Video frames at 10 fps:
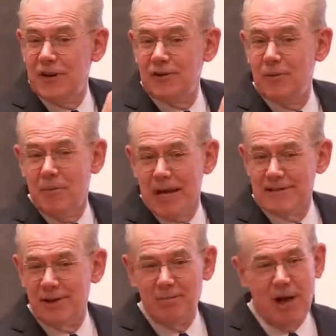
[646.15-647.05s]
of their
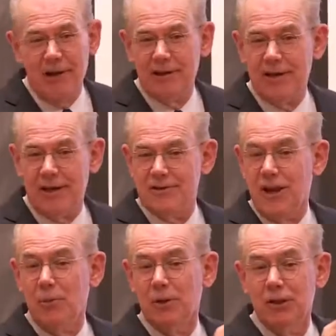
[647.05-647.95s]
domestic politics,
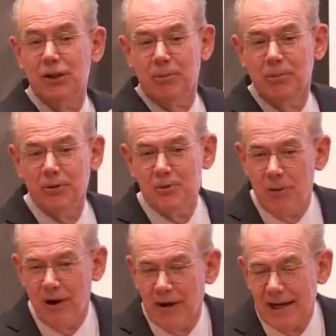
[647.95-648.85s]
they were liberals
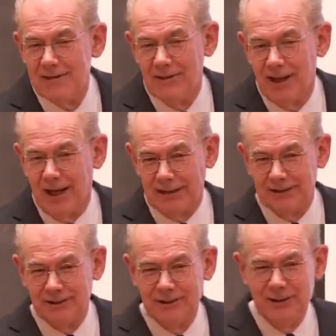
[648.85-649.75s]
par
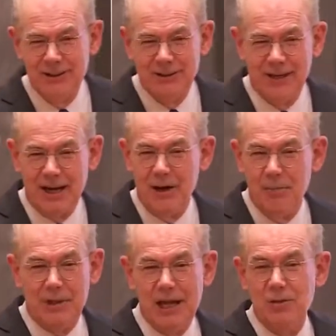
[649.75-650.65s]
excellence, right?
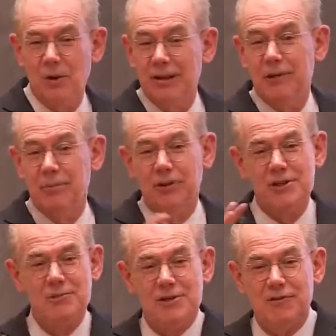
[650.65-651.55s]
But they thought
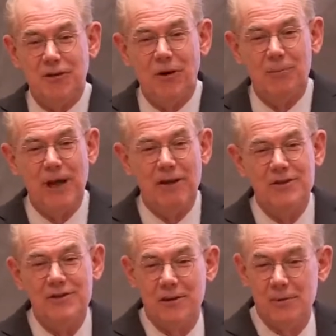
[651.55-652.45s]
liberalism as a foreign
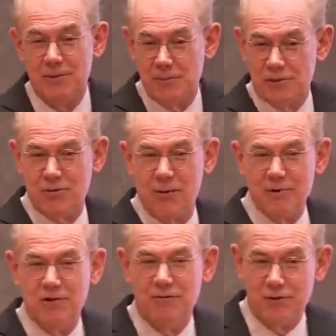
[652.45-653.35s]
policy was a
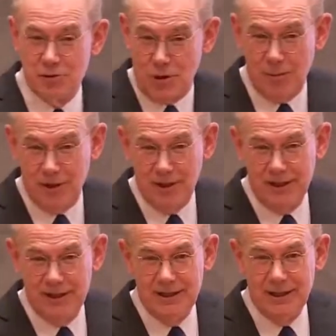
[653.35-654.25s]
prescription for trouble.
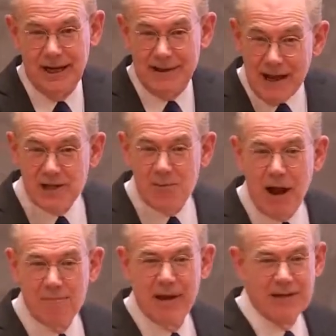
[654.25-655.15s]
And that's
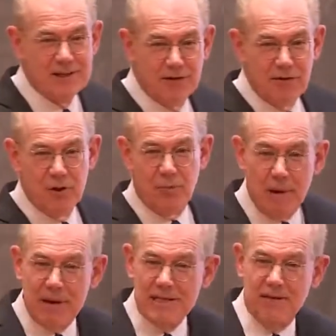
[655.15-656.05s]
my basic view.
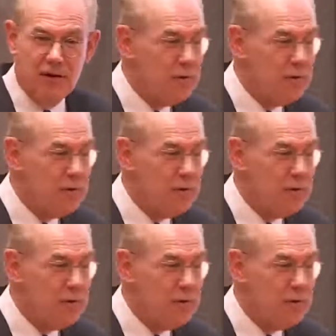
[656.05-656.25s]
My basic